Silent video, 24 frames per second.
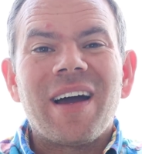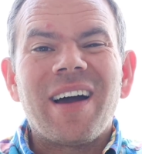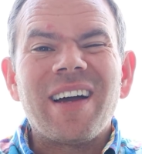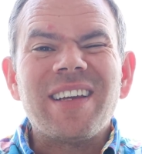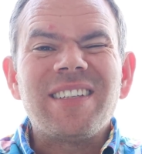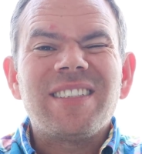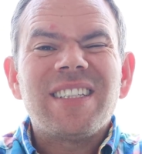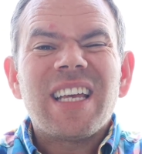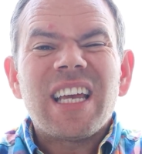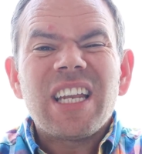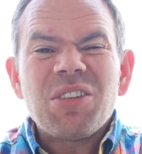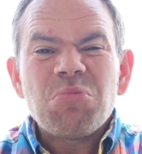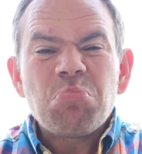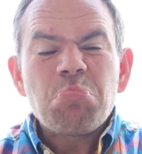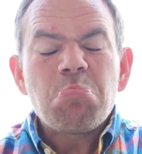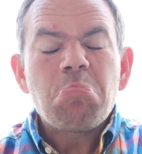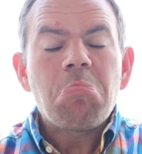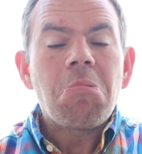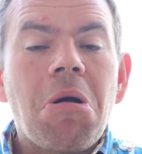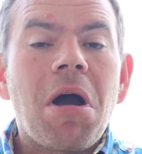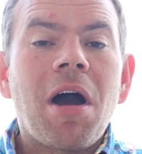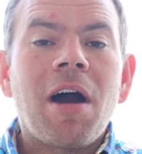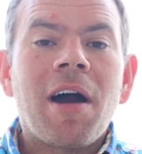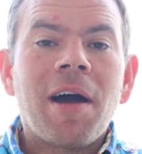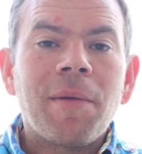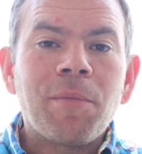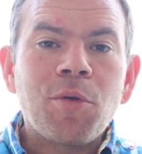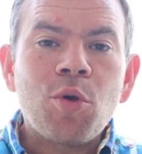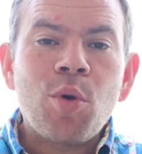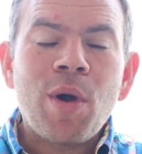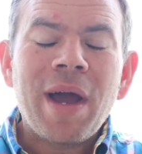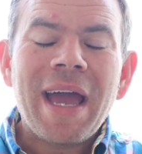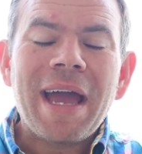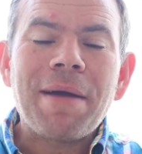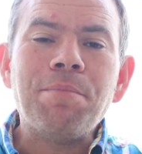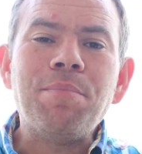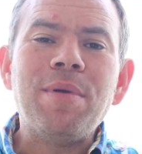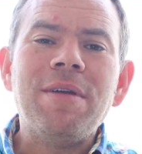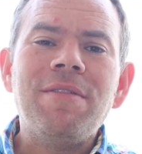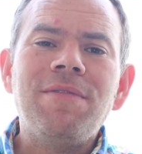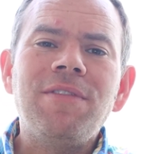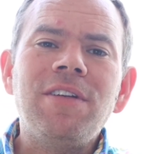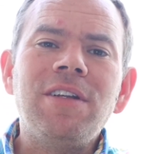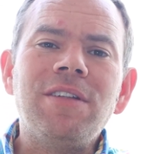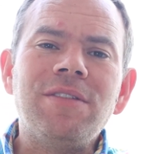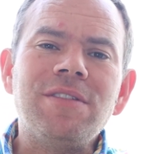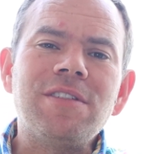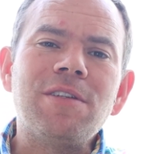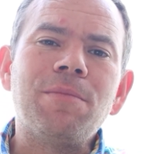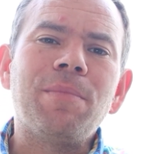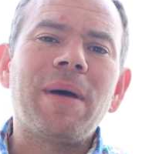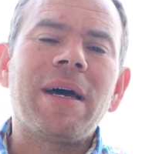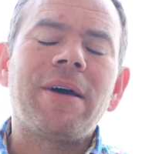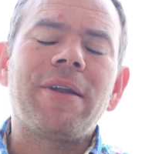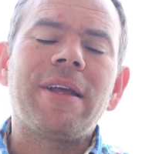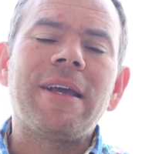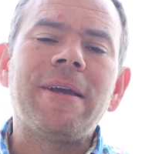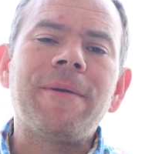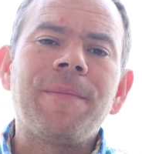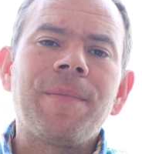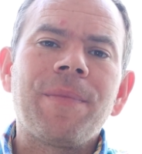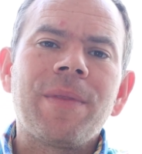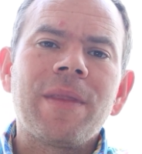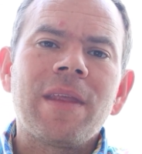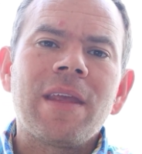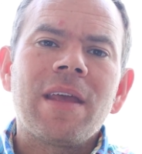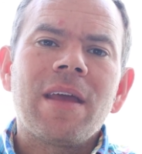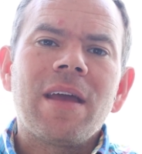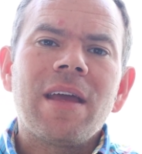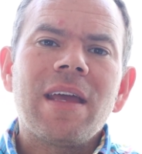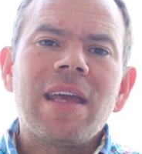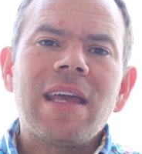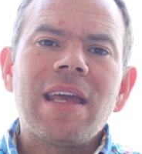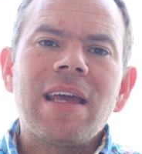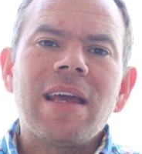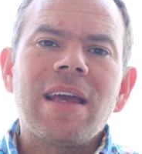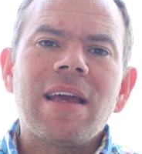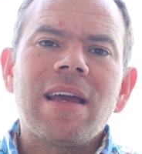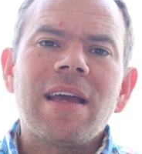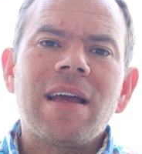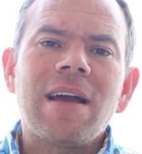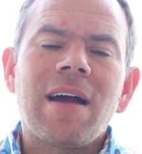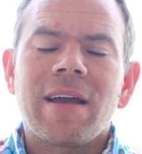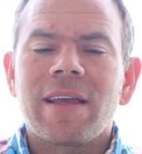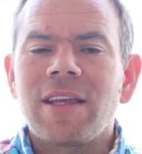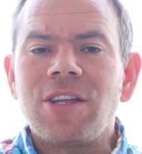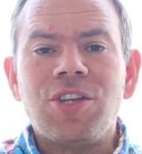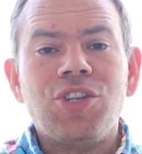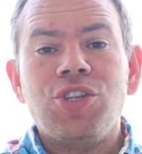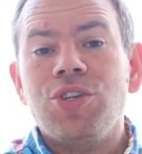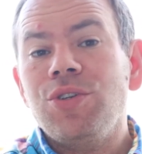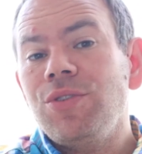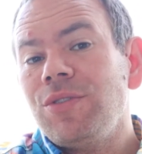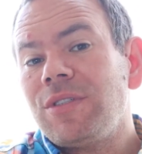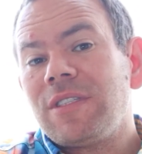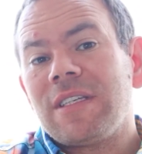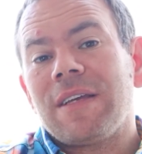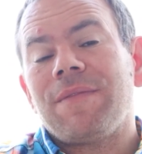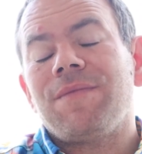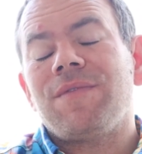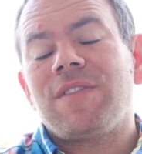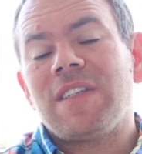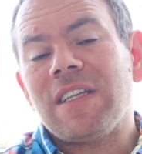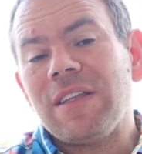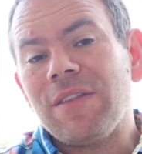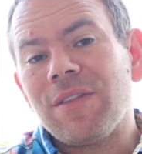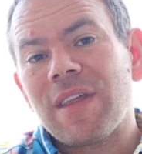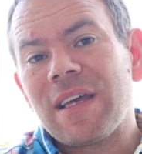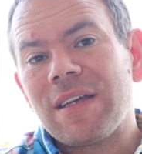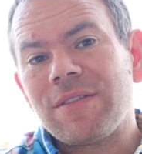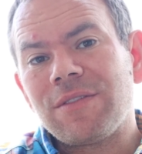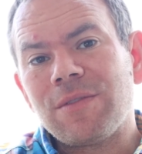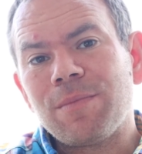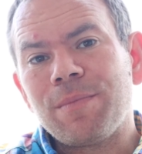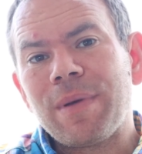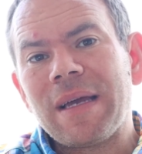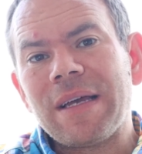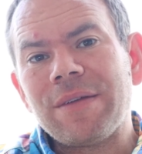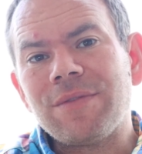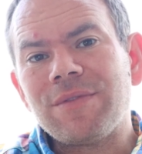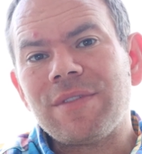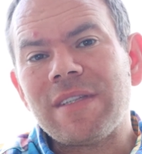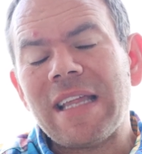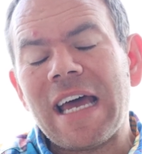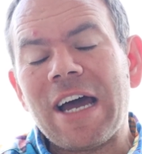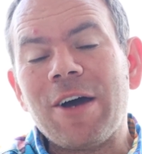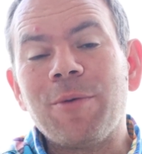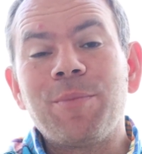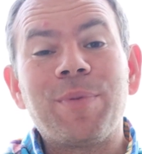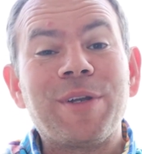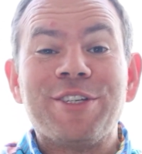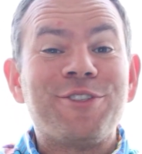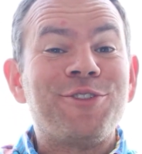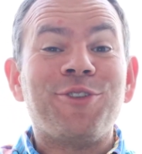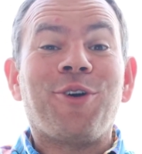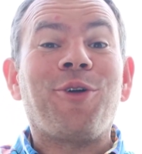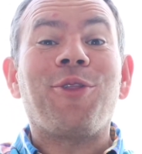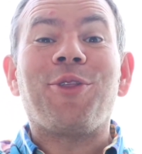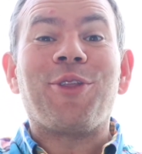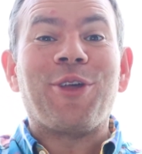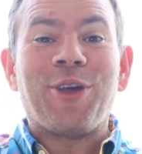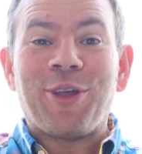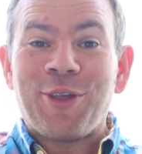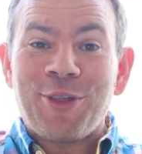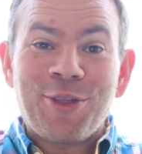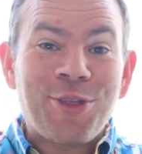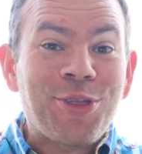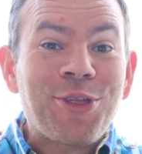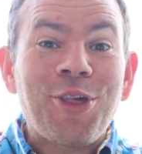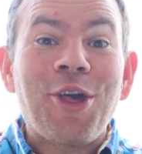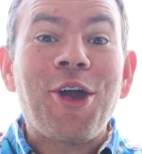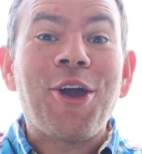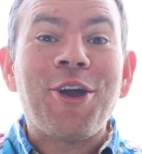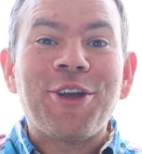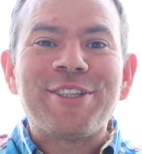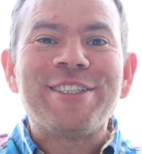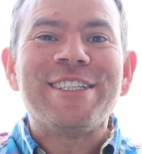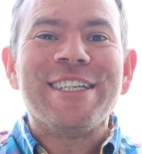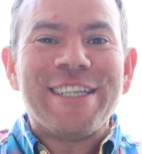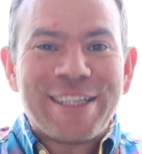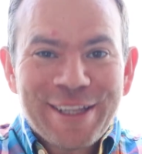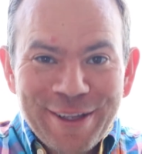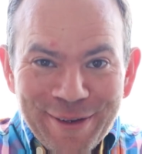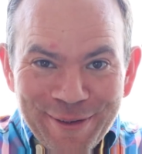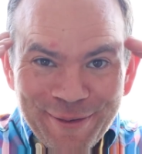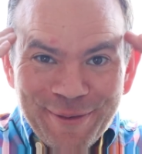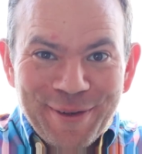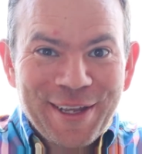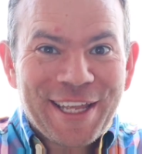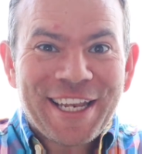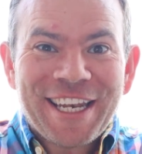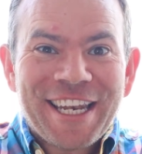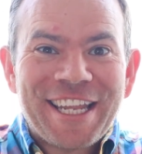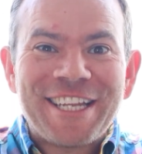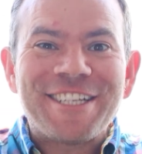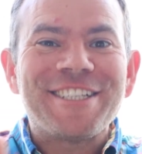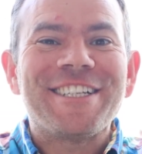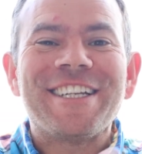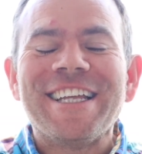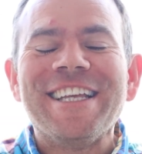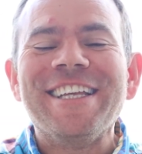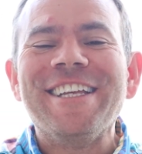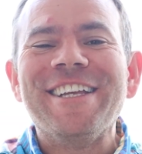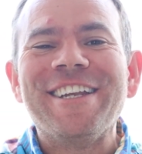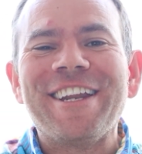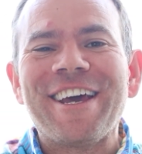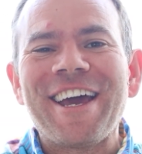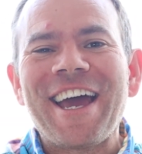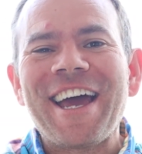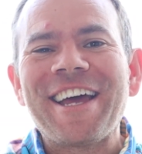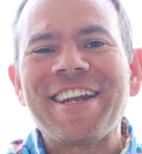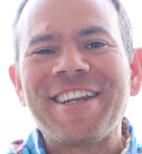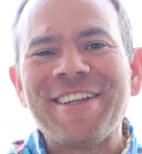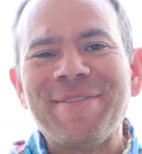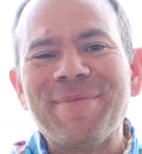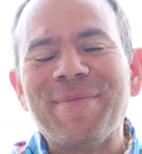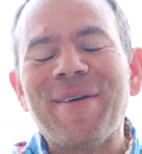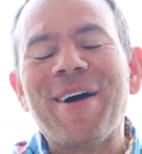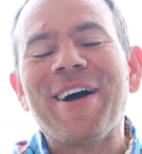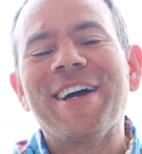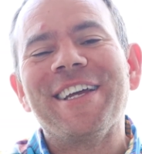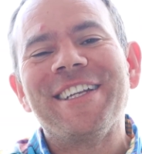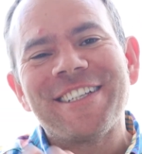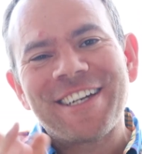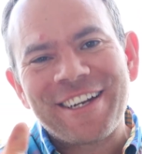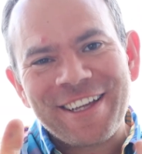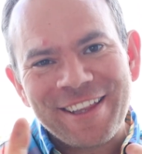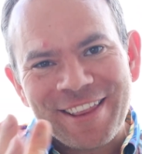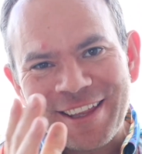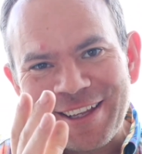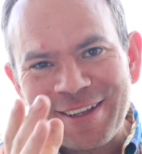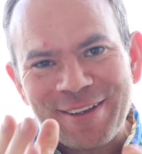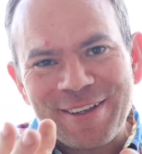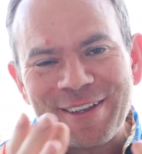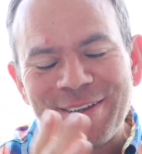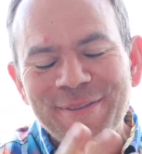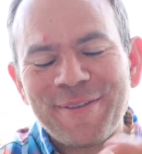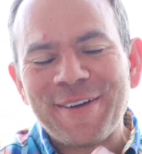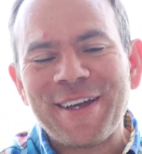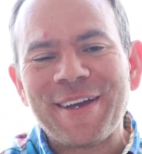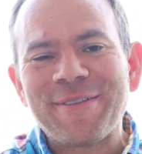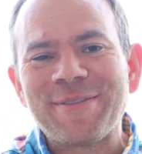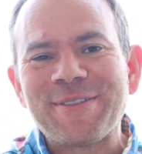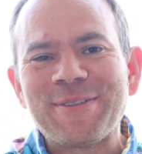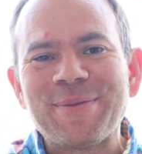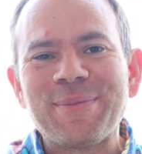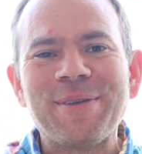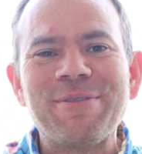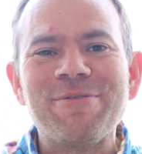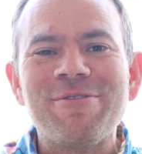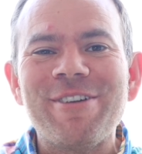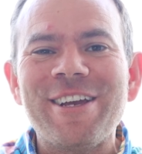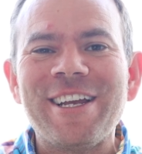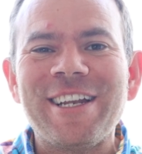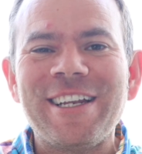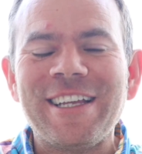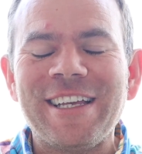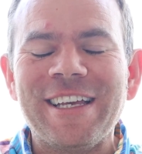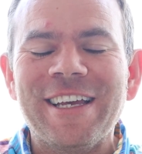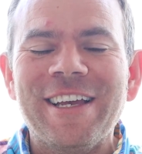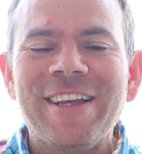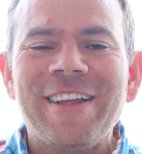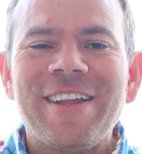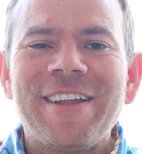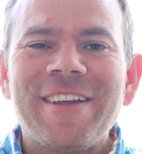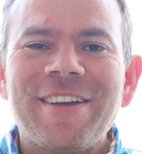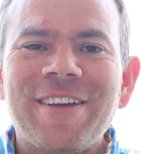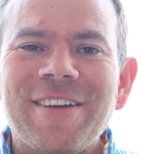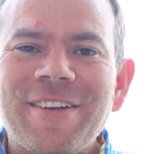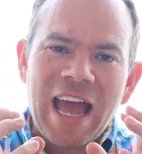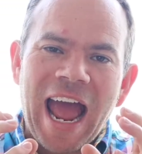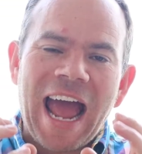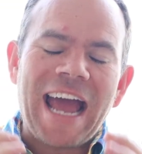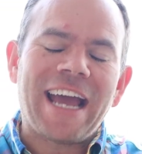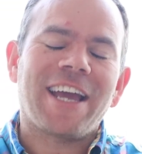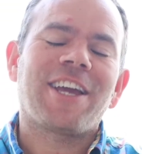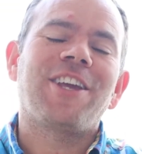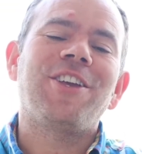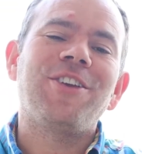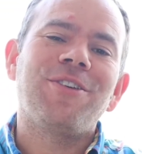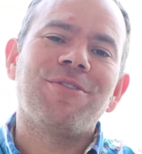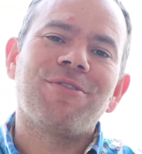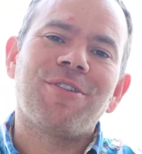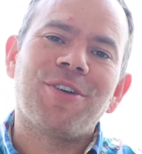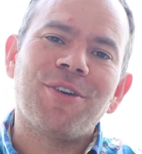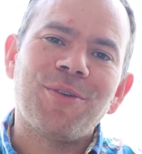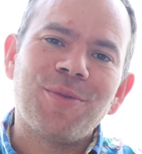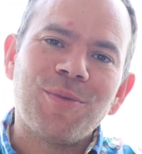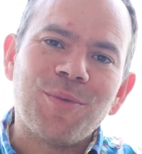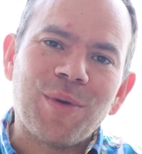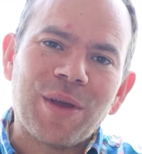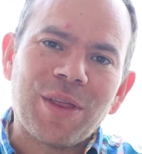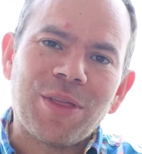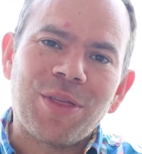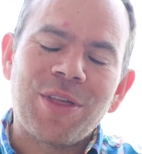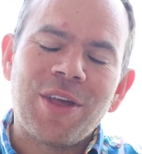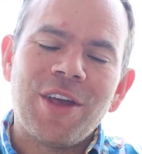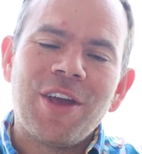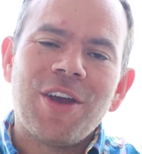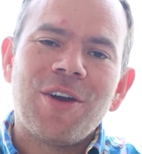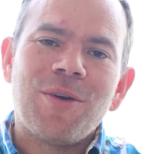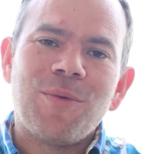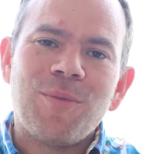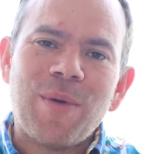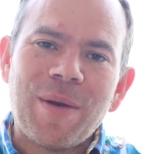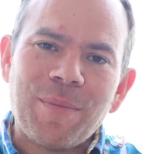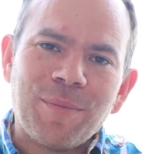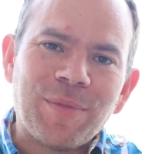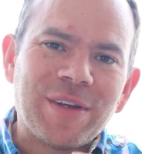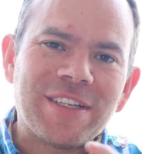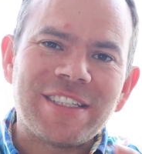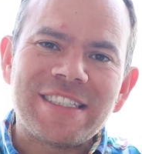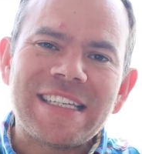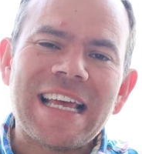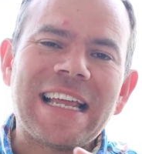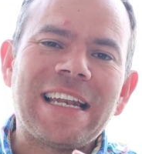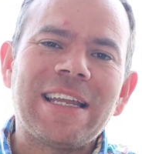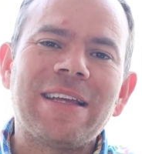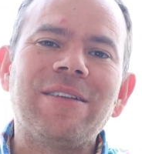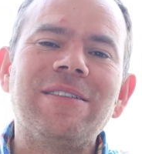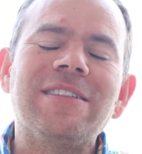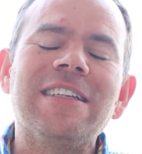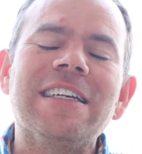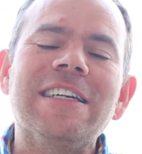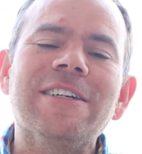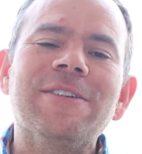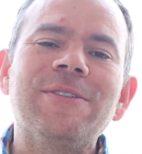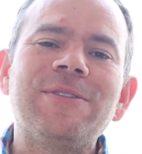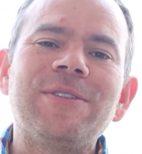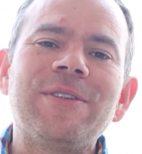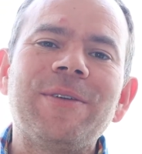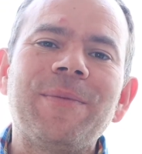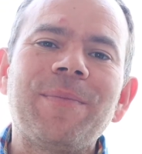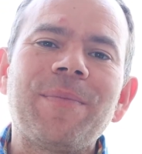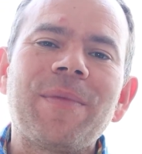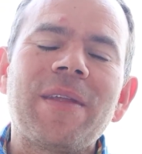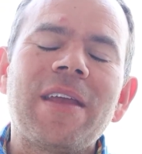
I said, I'm quite ambivalent about it. I can use £17,000 now, but it's not the 30 that we initially, you know, had in mind. And I think we have to be really accurate with when we're selling deals.